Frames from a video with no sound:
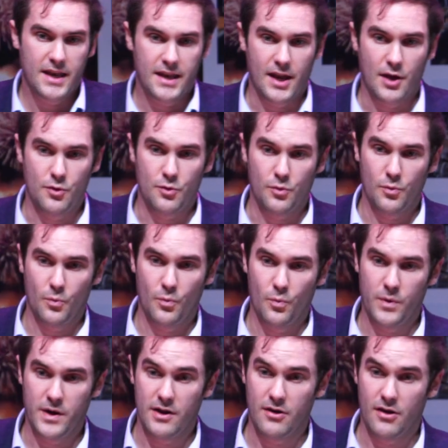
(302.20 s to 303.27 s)
Now,
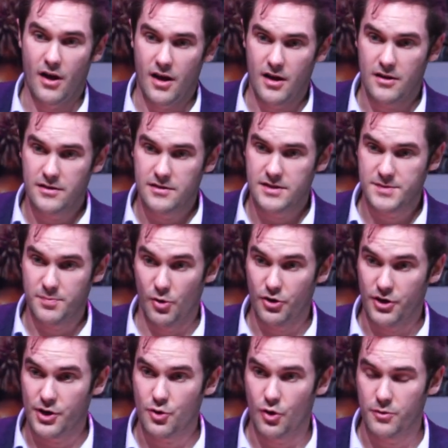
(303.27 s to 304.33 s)
we're a
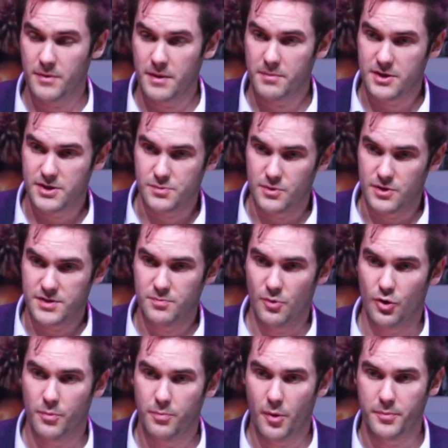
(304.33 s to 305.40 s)
smaller economy because we're a
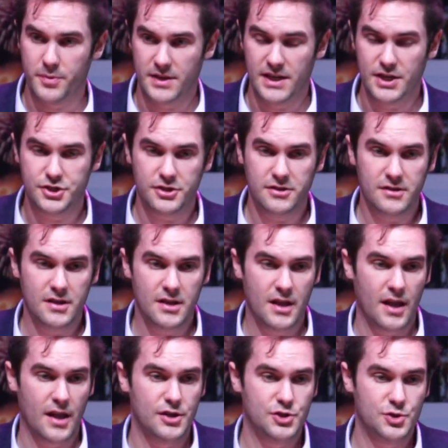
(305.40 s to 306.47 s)
smaller population,
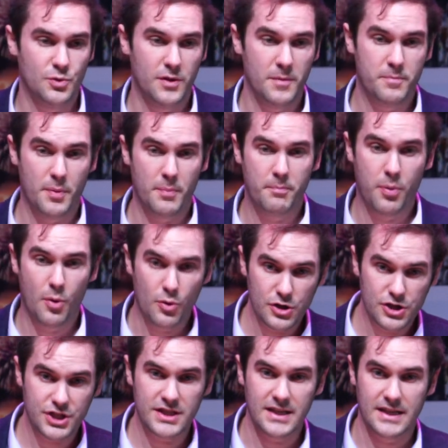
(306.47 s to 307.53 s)
So the
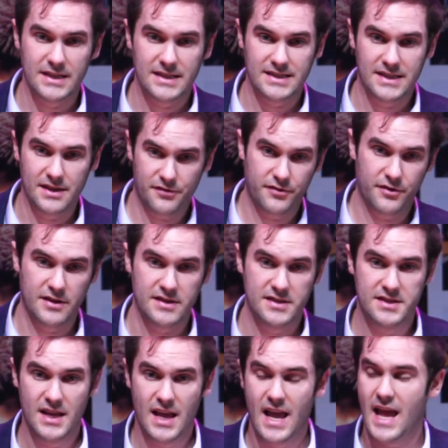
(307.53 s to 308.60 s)
proportionate
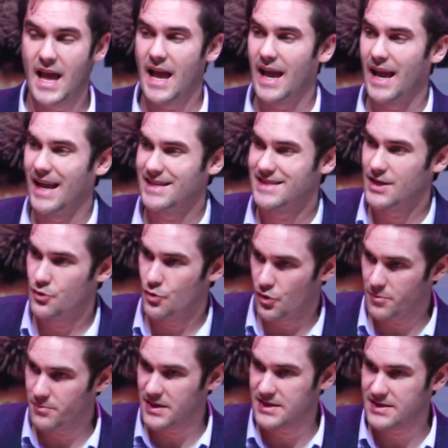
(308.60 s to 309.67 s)
difference is
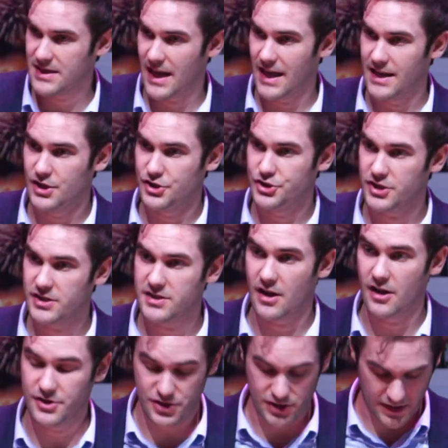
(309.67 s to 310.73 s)
enormous, and it just
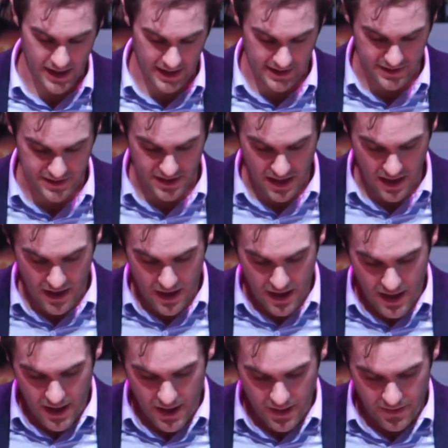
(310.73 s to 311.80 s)
underlines
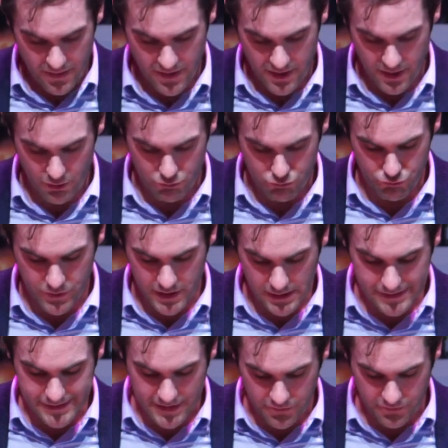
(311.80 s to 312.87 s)
the
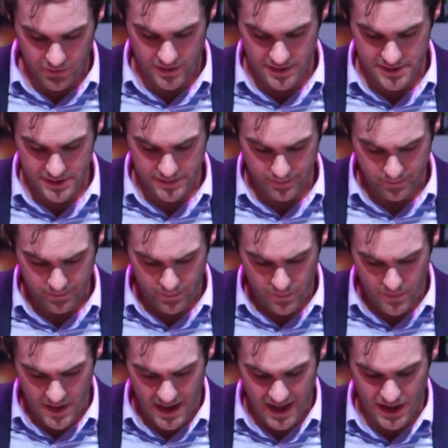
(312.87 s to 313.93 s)
real difference
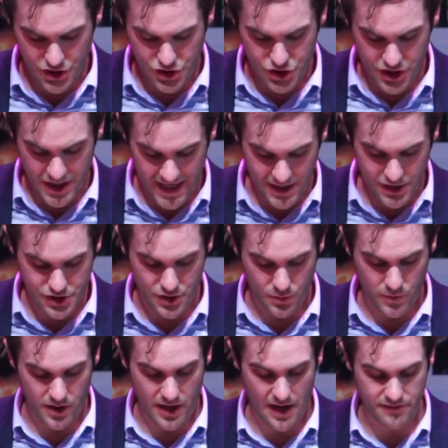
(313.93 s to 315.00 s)
in change that
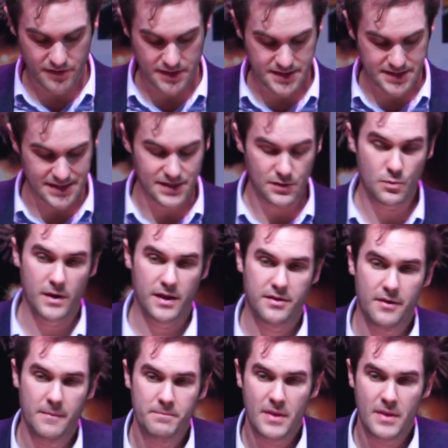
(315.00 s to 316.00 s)
we're having to deal with.